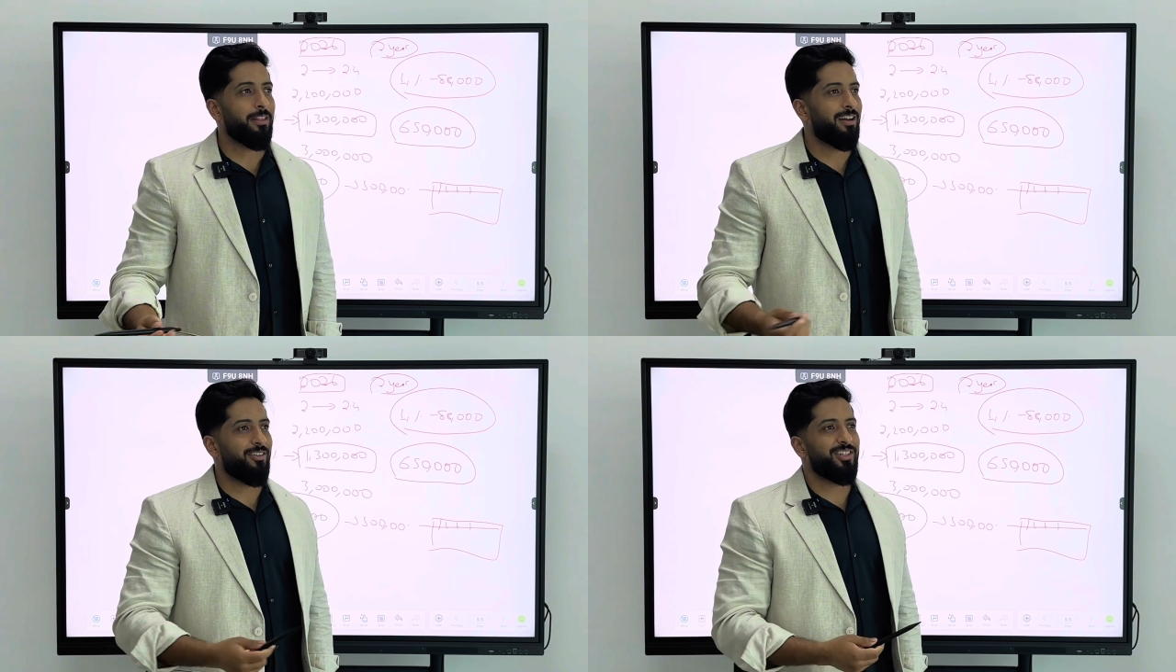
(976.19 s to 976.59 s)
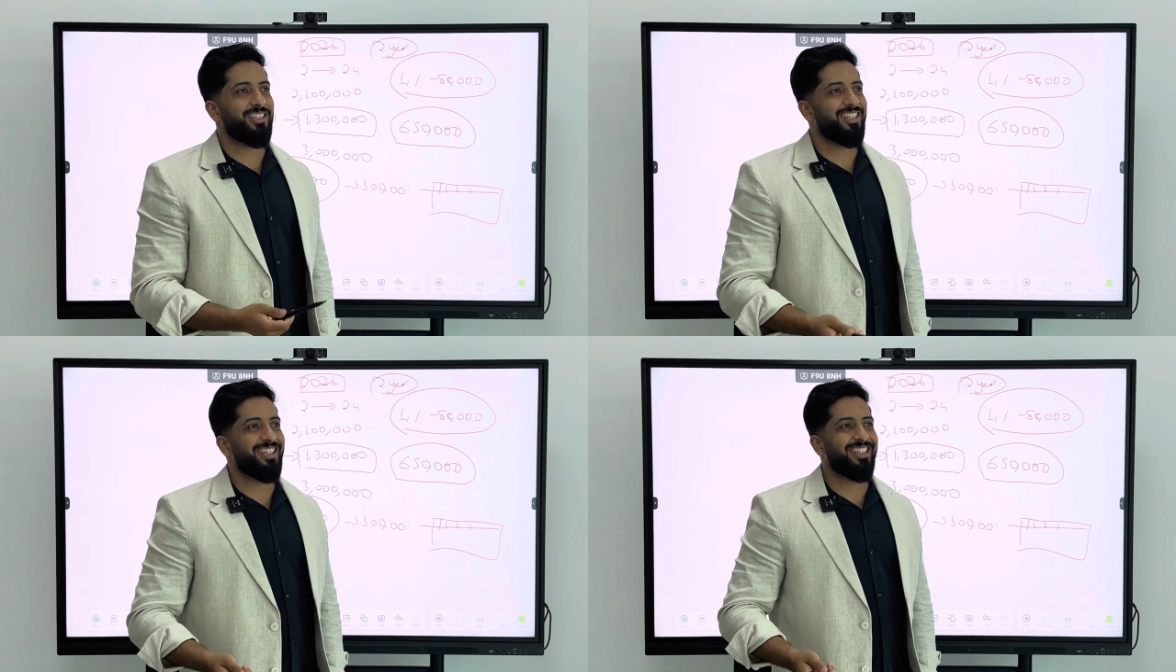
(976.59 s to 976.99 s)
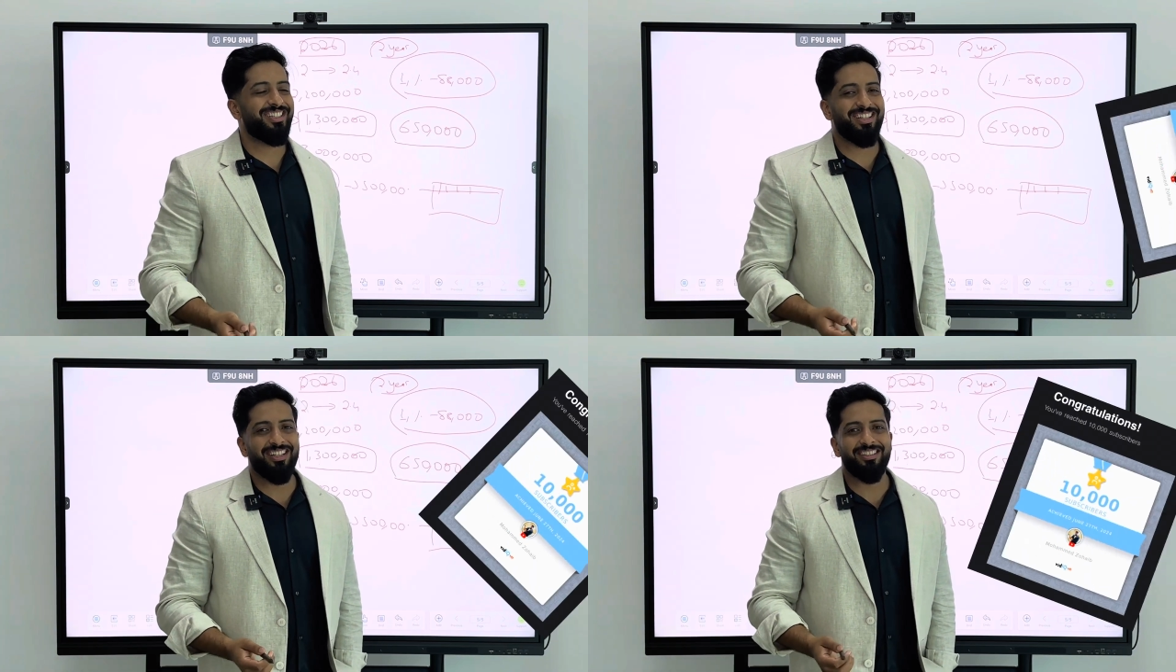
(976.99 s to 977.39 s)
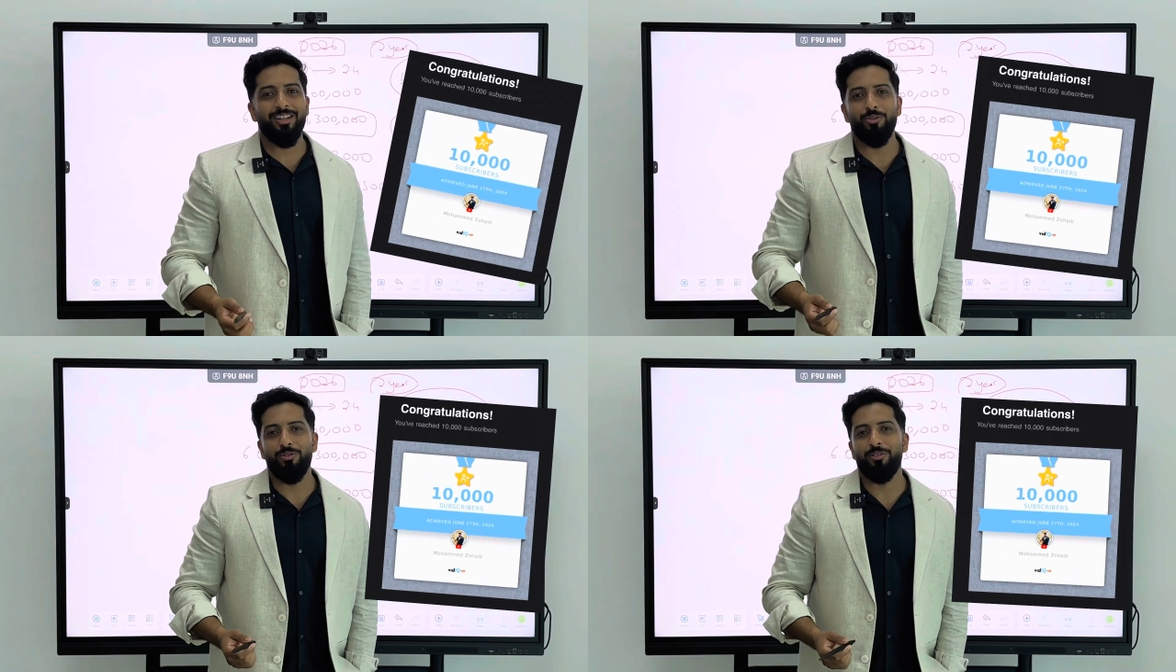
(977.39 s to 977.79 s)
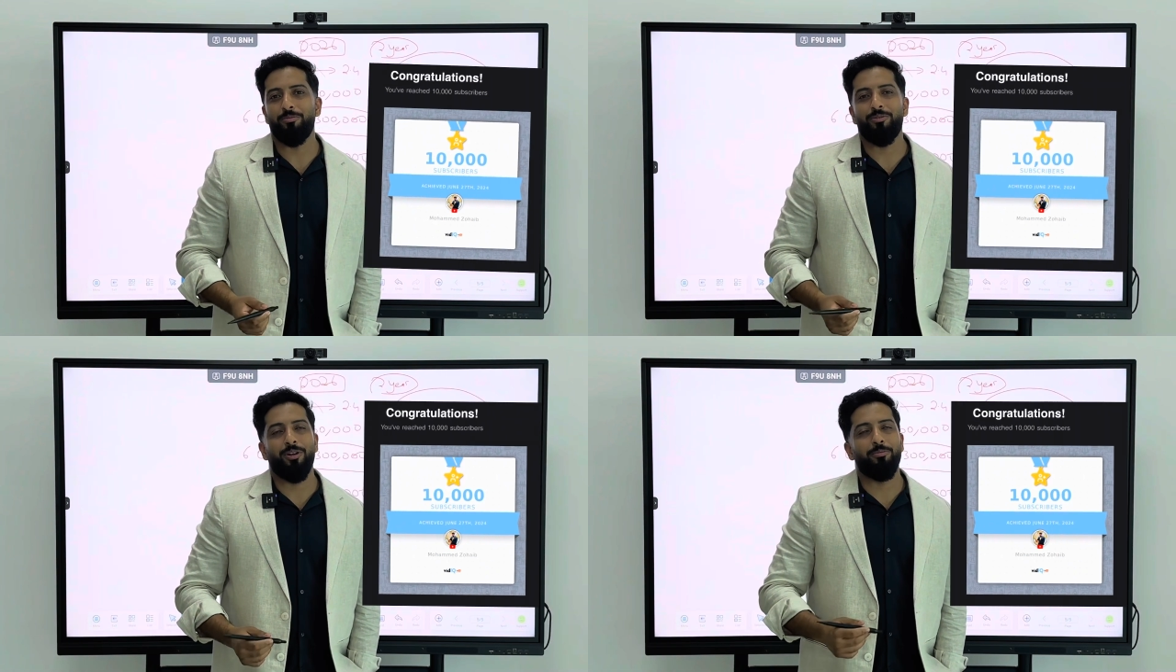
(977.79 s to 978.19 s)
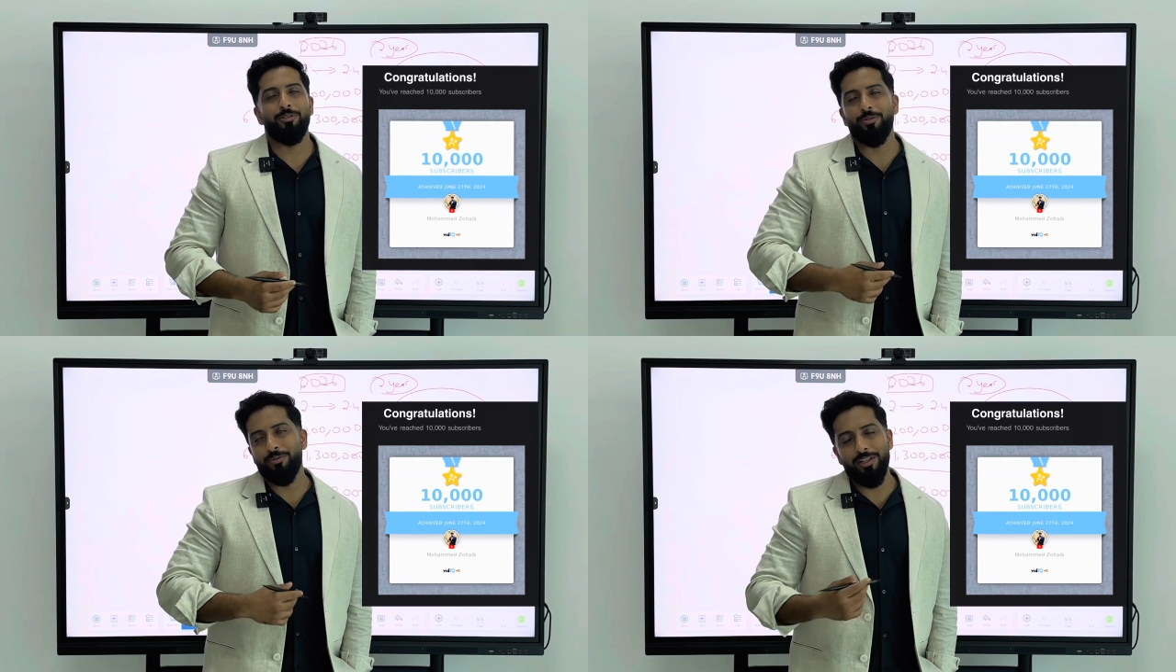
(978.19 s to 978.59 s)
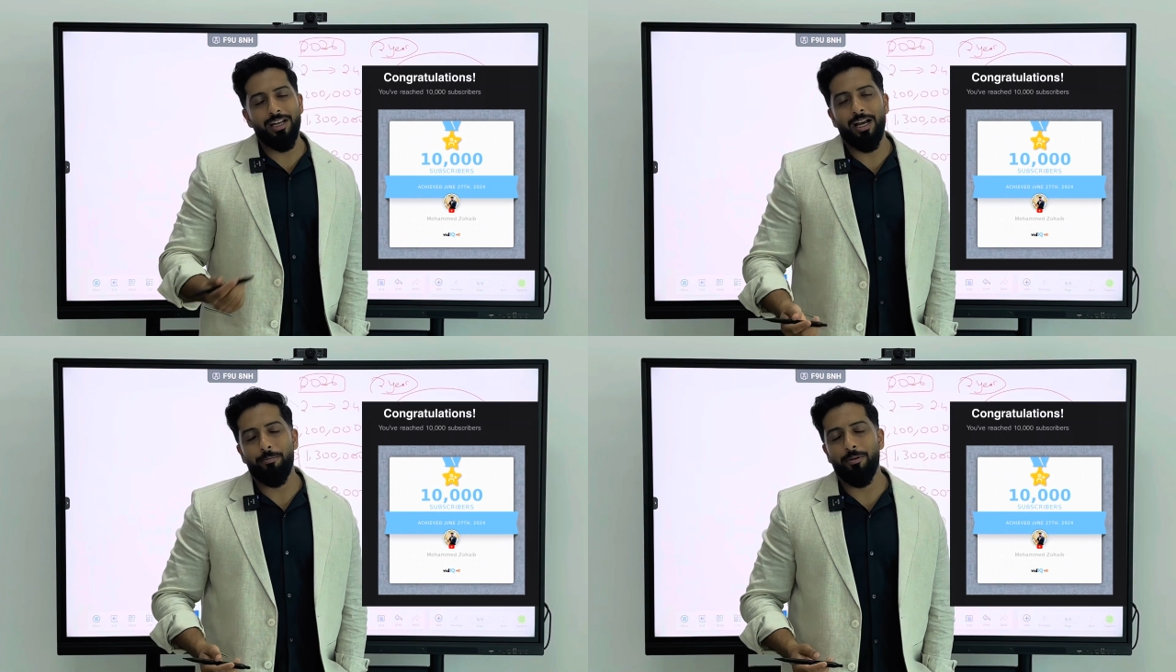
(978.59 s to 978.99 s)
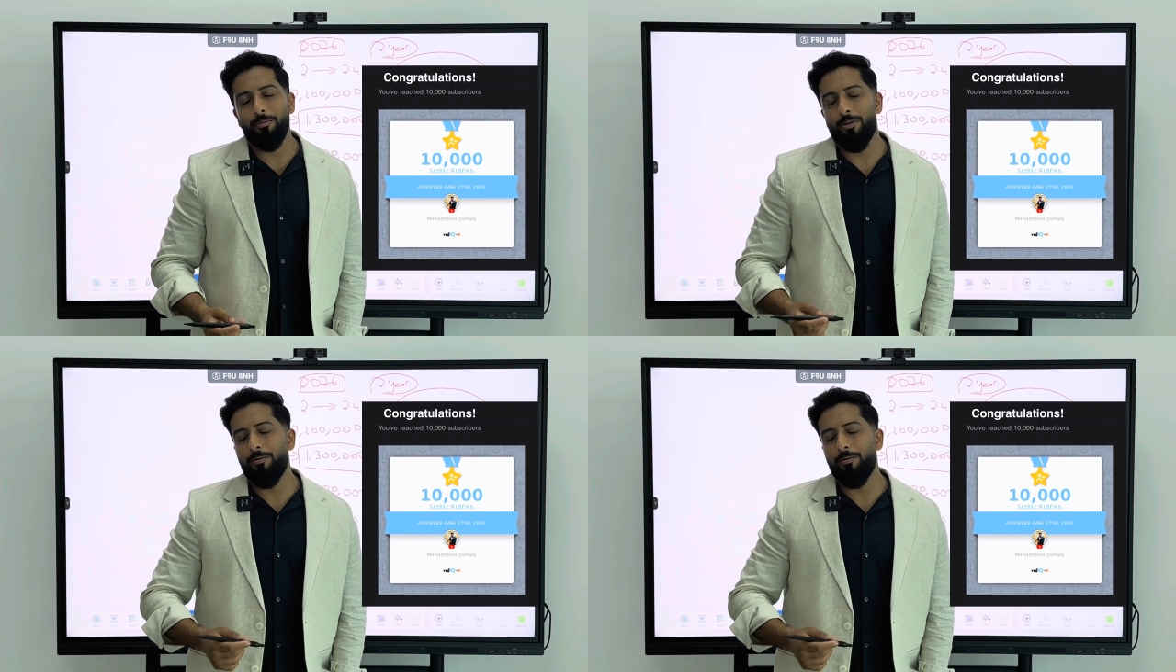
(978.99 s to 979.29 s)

I recently hit 10,000 subscribers. I was really happy about it.